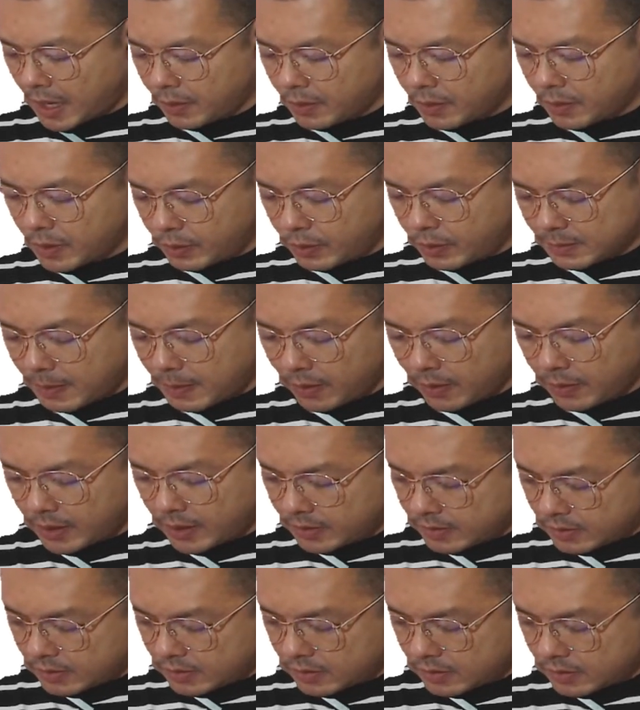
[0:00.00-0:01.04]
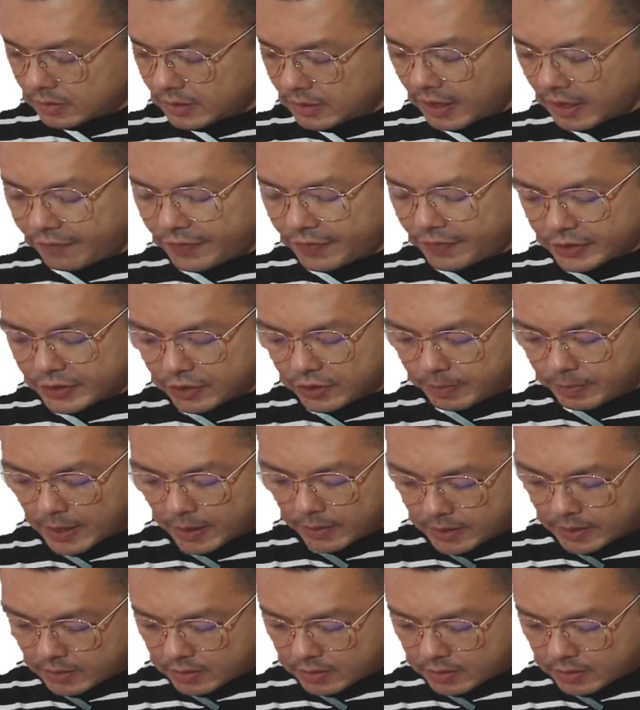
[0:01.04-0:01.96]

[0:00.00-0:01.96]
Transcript: What's power? Definition of power.